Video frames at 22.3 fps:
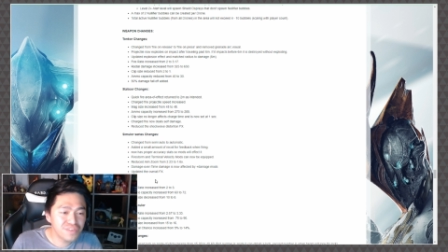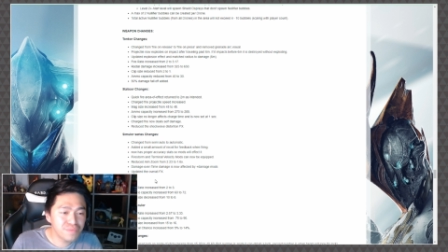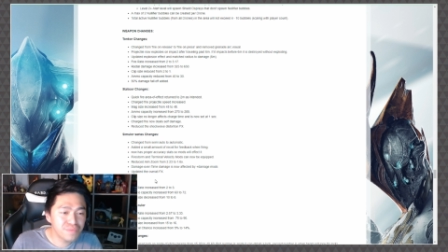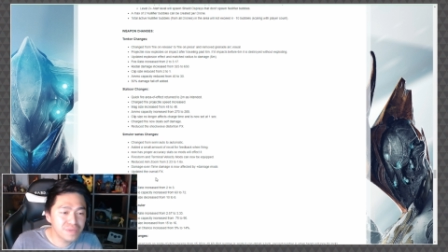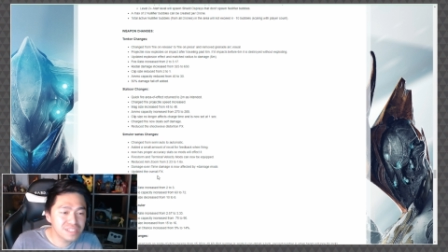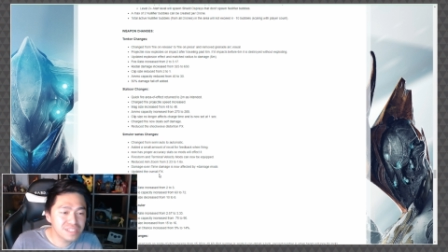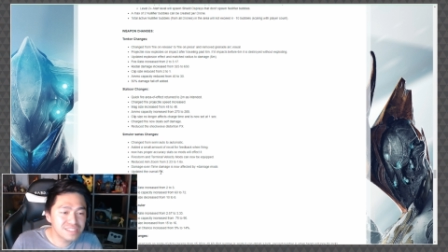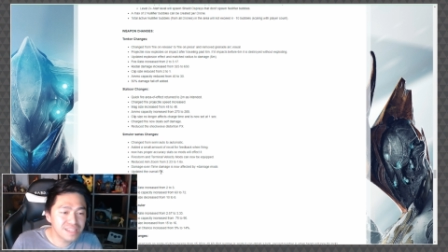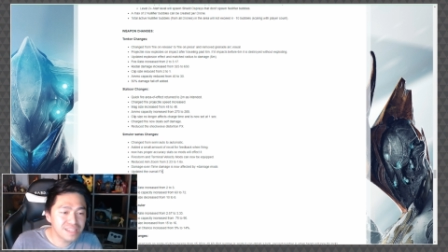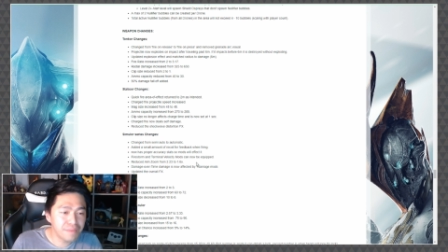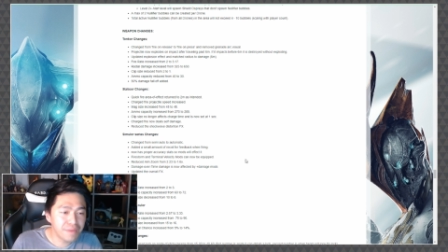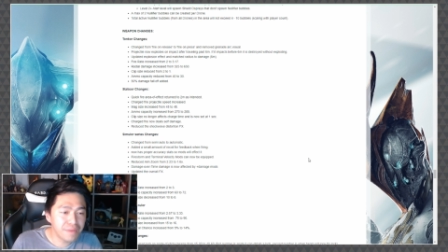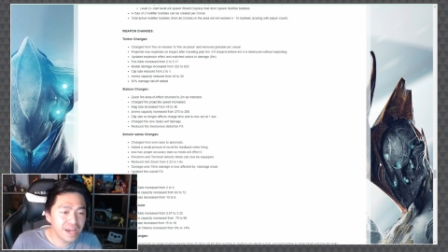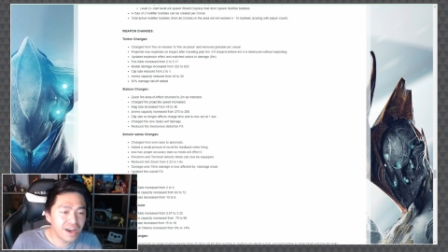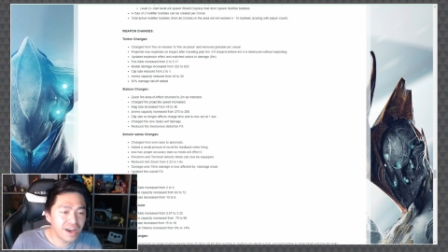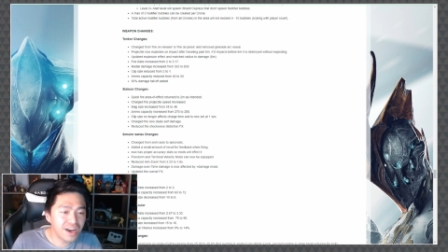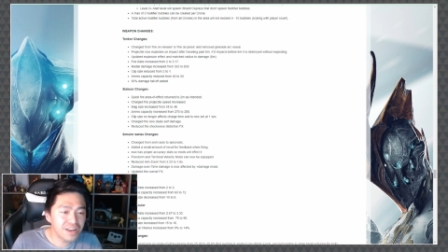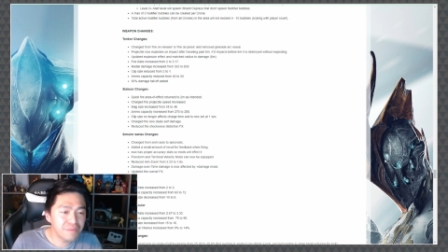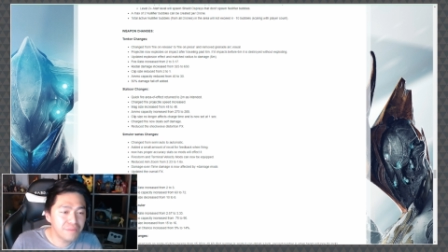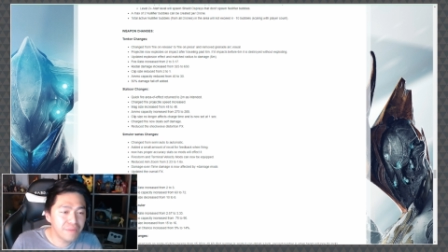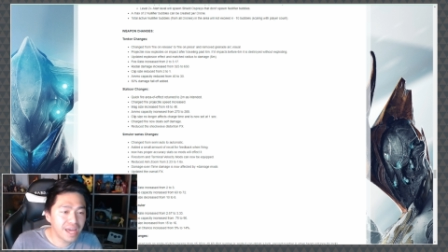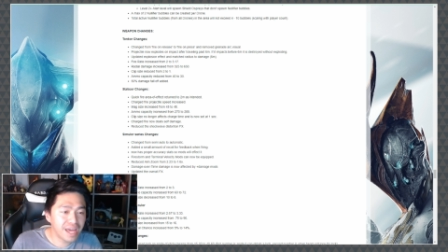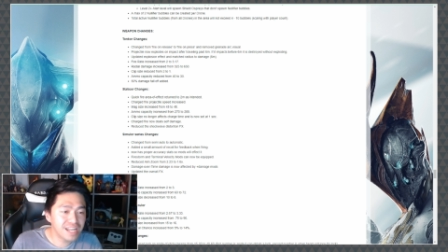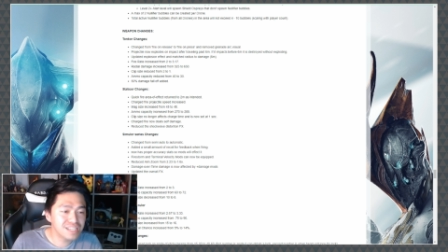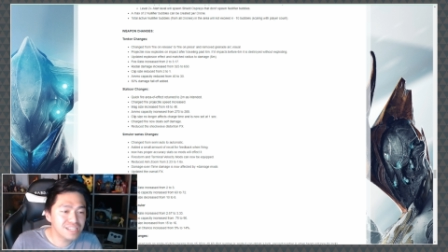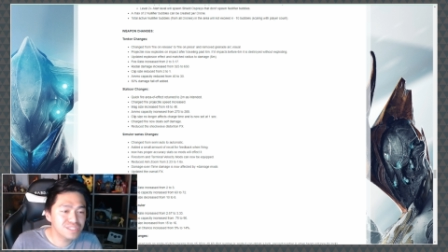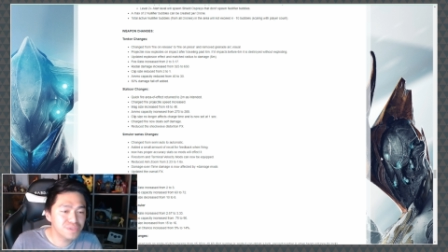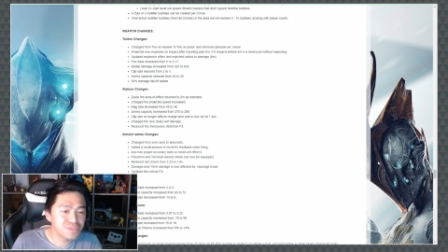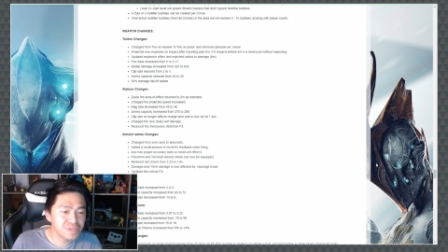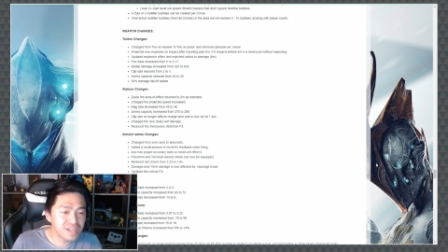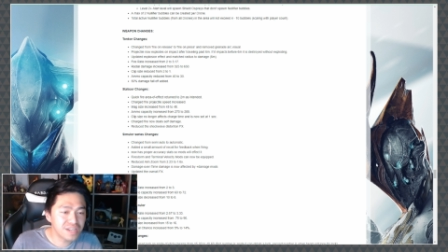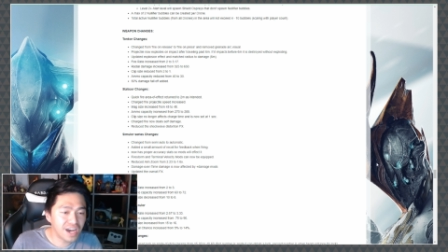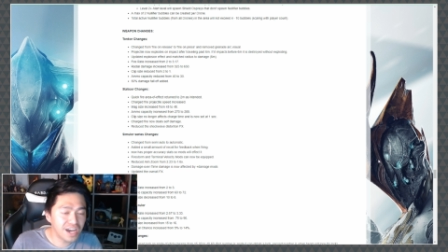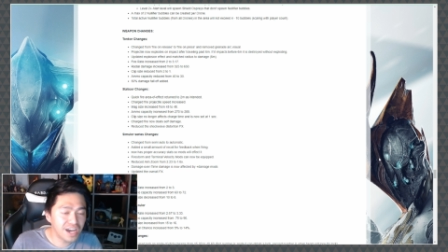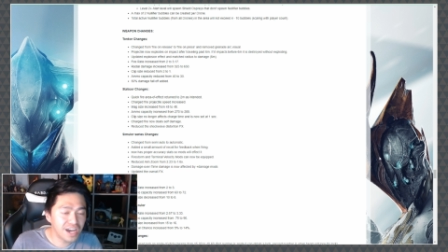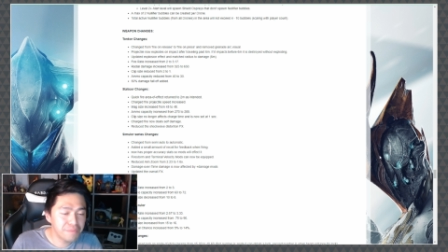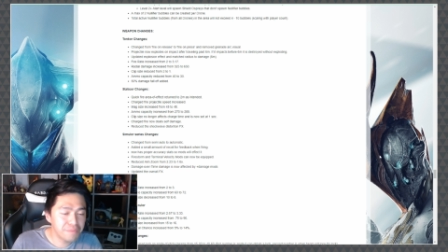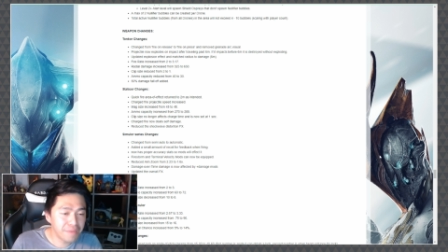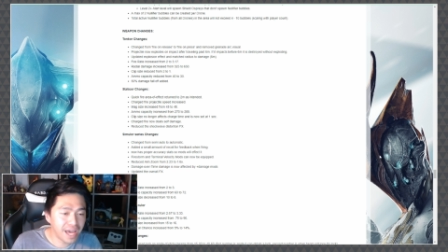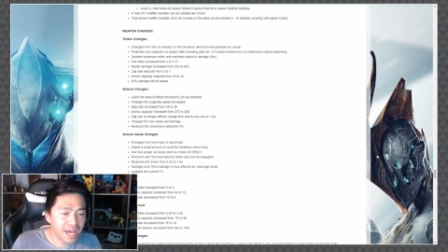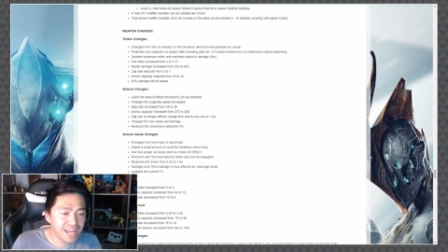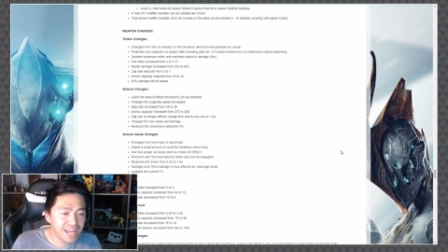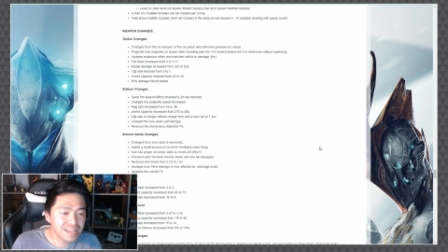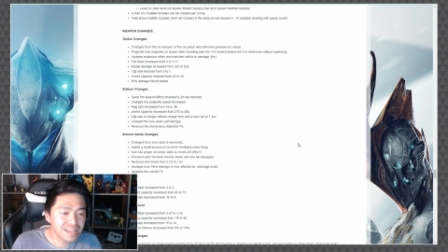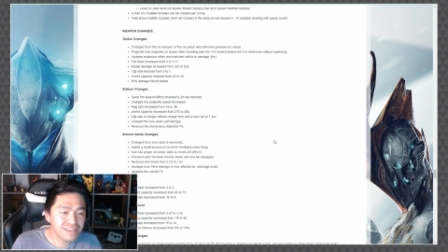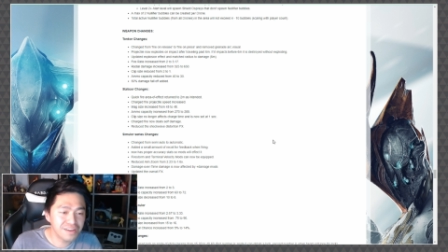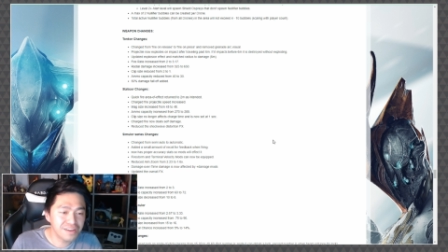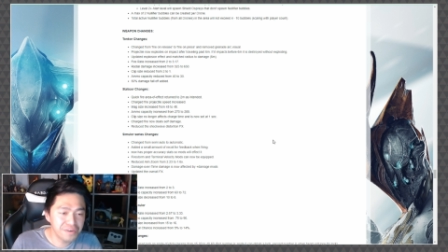from a semi-automatic to an automatic.